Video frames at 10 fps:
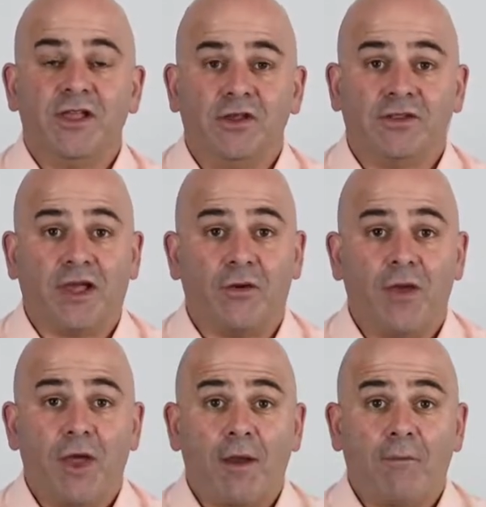So
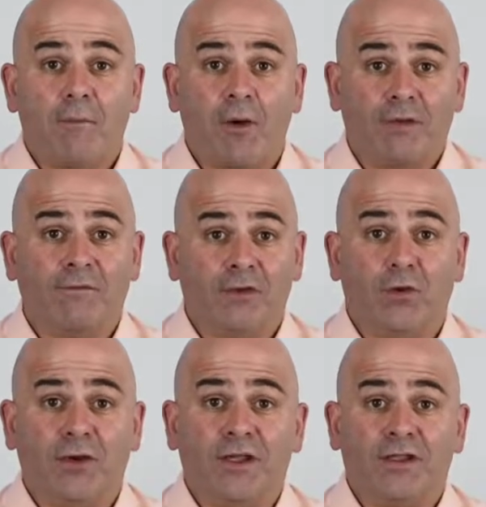my view
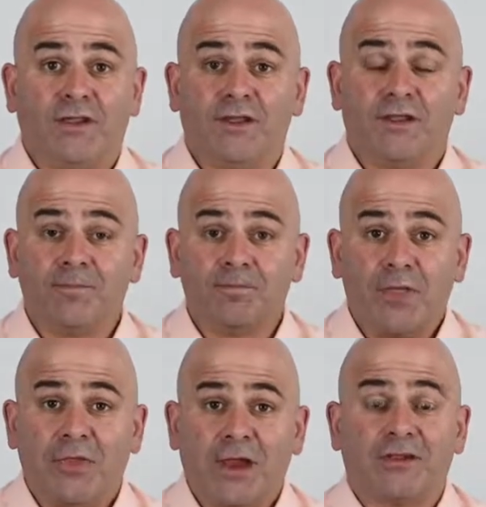on this is
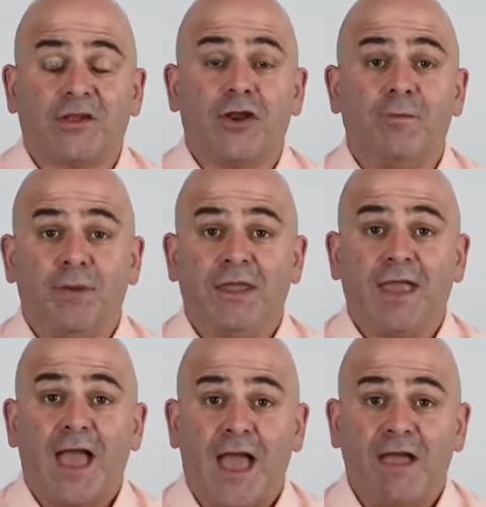that it's going to be
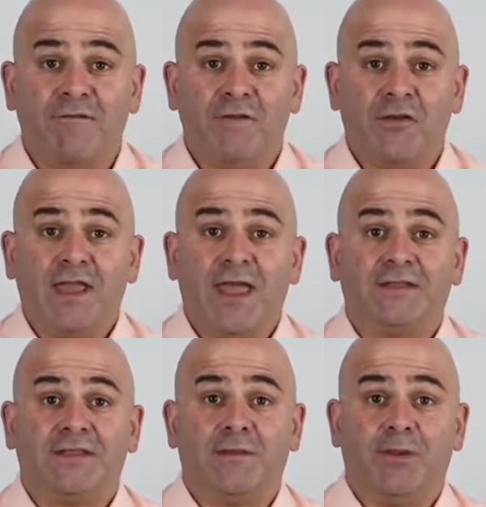a very
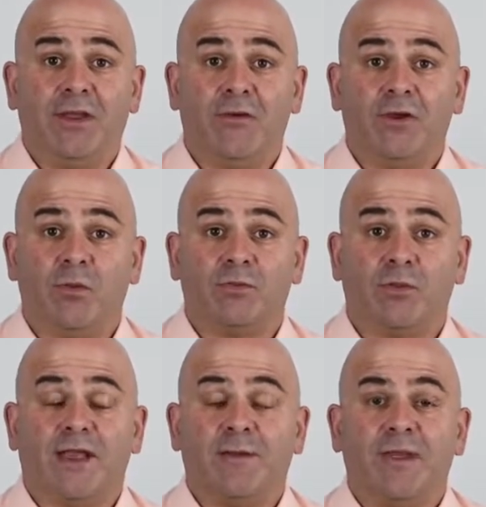hectic period once
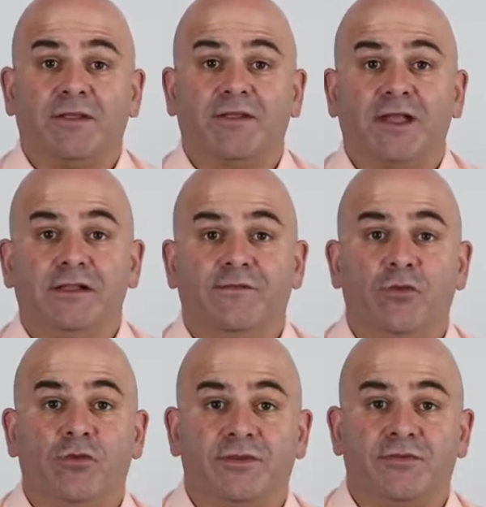we come out of stage
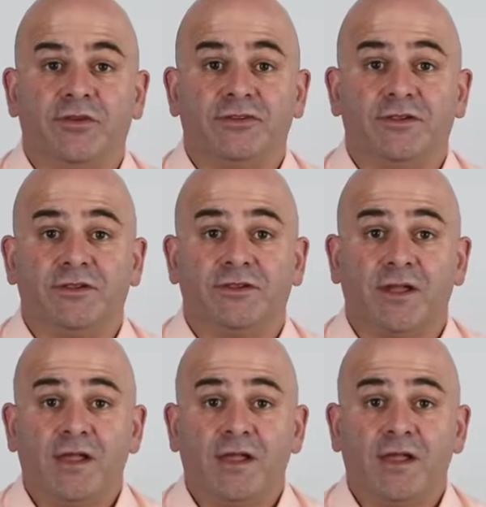4 restrictions.